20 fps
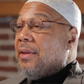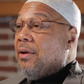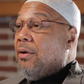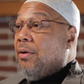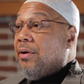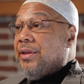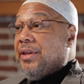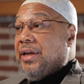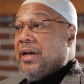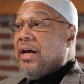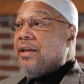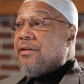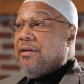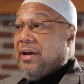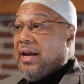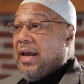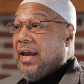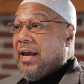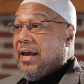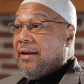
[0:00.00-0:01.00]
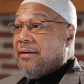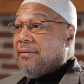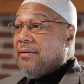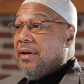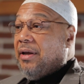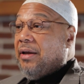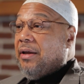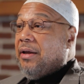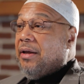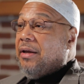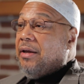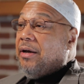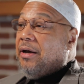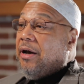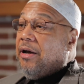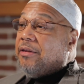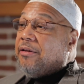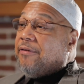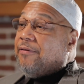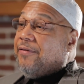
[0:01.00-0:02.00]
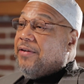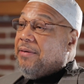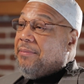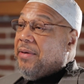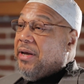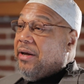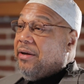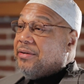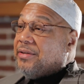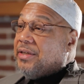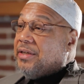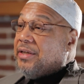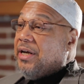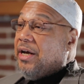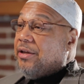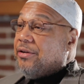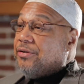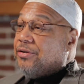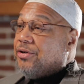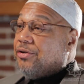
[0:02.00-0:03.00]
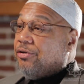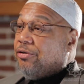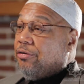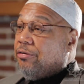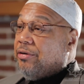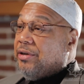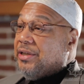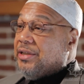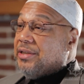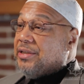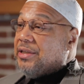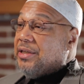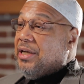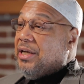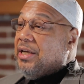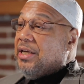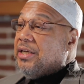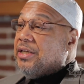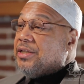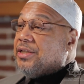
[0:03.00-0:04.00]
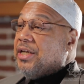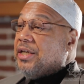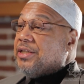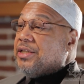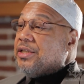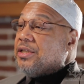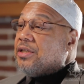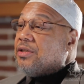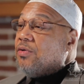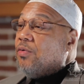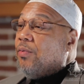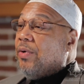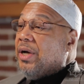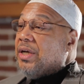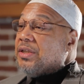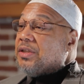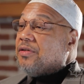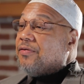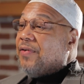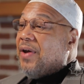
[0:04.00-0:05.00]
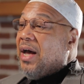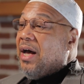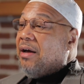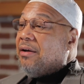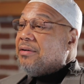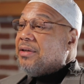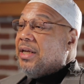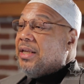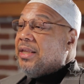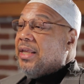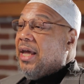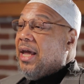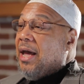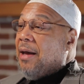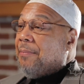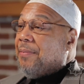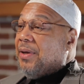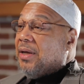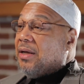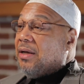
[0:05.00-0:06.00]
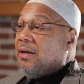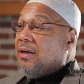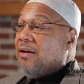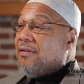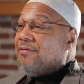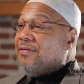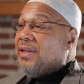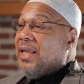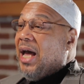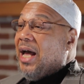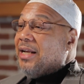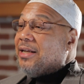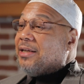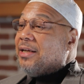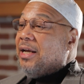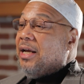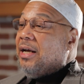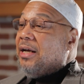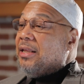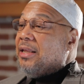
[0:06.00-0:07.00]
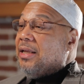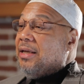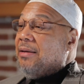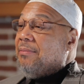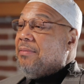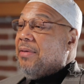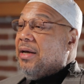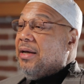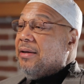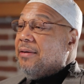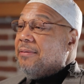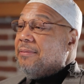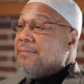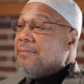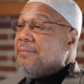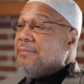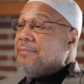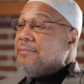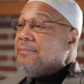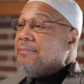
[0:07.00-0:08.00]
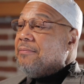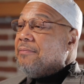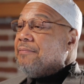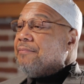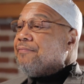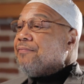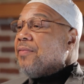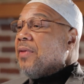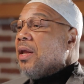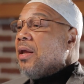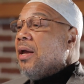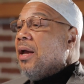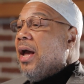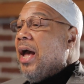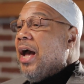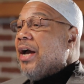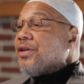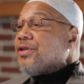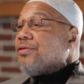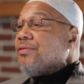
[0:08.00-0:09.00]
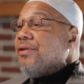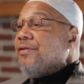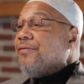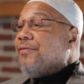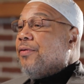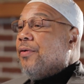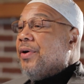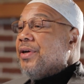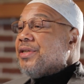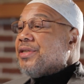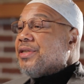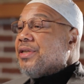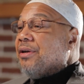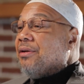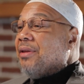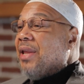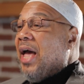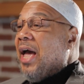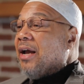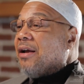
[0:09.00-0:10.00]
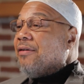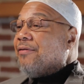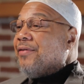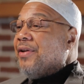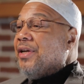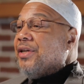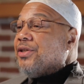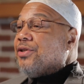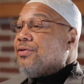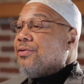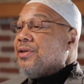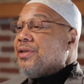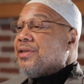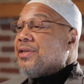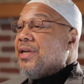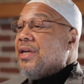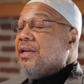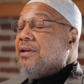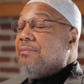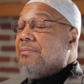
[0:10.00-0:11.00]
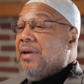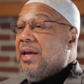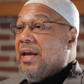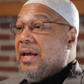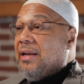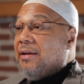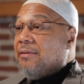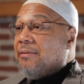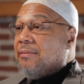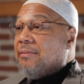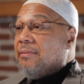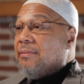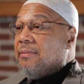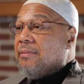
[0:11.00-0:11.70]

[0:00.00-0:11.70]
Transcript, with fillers: On the other hand, other females in other stories such as the ones found in the epic of Dat el Hima, actually voice their lack of interest in men.